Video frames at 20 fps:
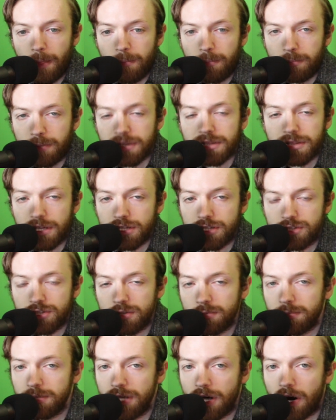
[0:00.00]
but they
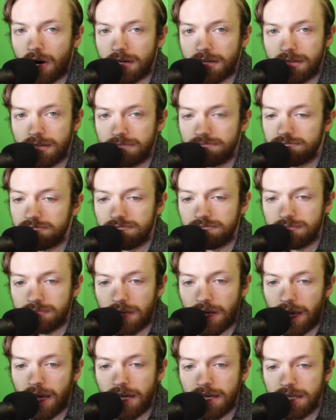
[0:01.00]
should be on
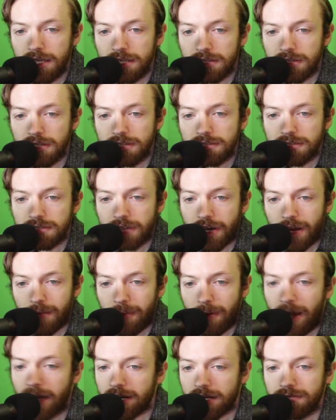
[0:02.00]
any list and I'm
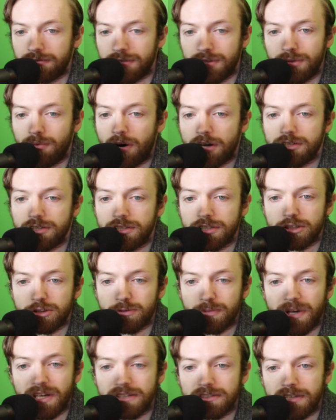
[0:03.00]
actively watching
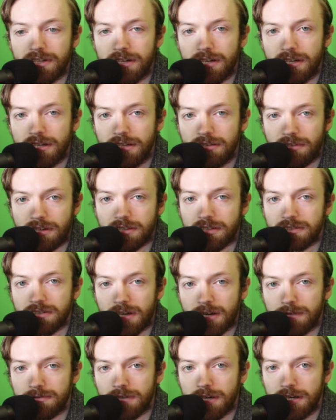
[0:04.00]
Space Dandy at the
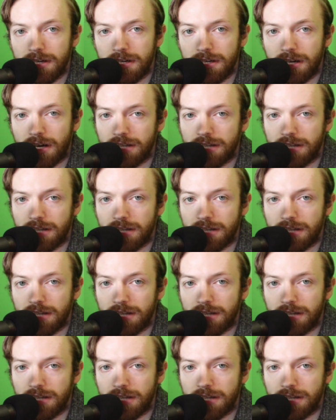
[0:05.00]
time of writing.